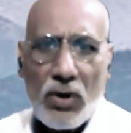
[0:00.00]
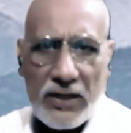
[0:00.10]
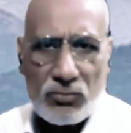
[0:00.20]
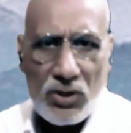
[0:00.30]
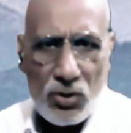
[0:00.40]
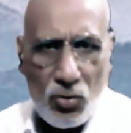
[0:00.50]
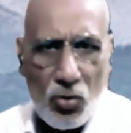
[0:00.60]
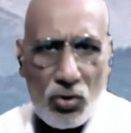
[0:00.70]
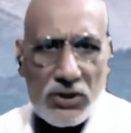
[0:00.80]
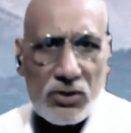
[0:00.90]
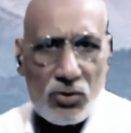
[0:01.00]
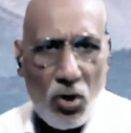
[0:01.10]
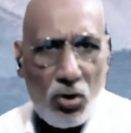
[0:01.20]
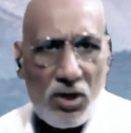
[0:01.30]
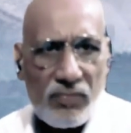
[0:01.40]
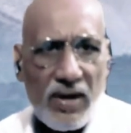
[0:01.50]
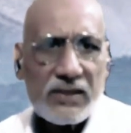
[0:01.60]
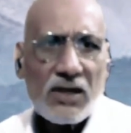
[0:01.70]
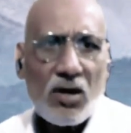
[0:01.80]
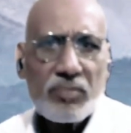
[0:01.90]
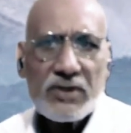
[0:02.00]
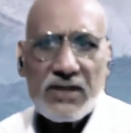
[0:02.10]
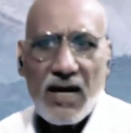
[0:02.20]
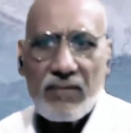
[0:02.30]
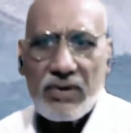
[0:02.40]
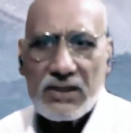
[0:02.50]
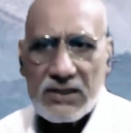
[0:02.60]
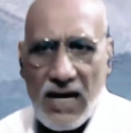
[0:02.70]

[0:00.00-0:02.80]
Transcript: Who actually knows is called reflection of the self.